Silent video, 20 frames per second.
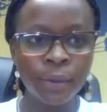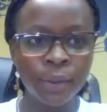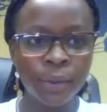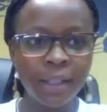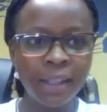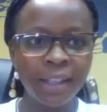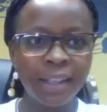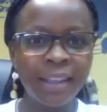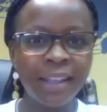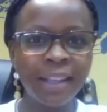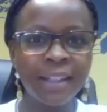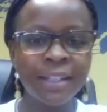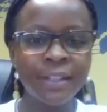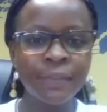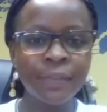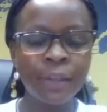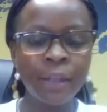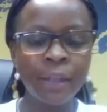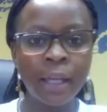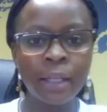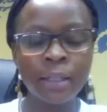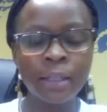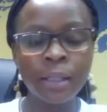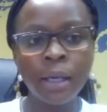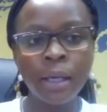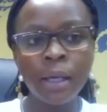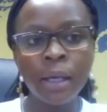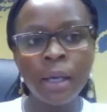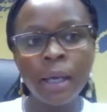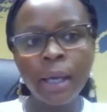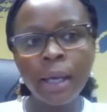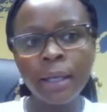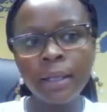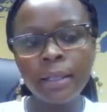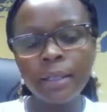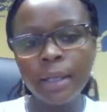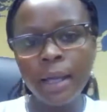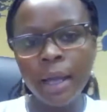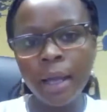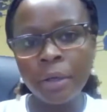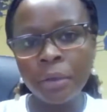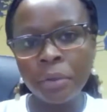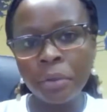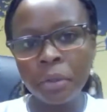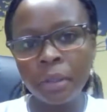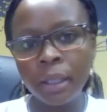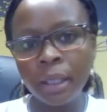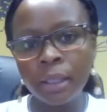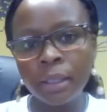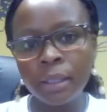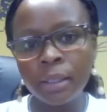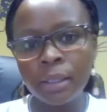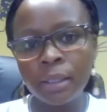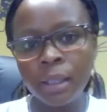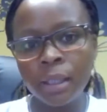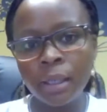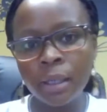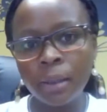Okay. Thanks for that. Andy, I know that